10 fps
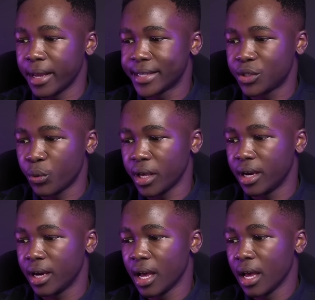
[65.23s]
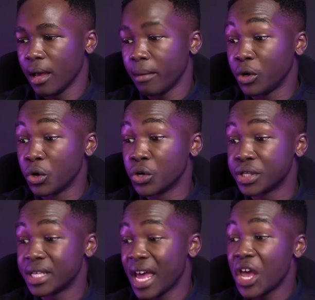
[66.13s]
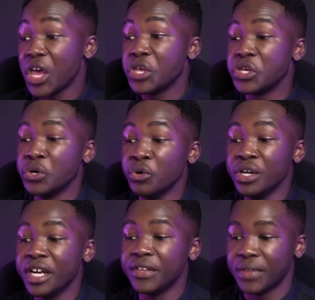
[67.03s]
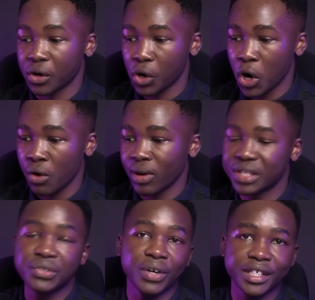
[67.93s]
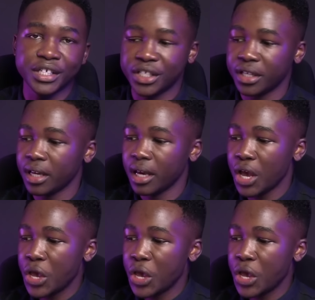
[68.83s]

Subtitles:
next week, because you need the rollover strategy.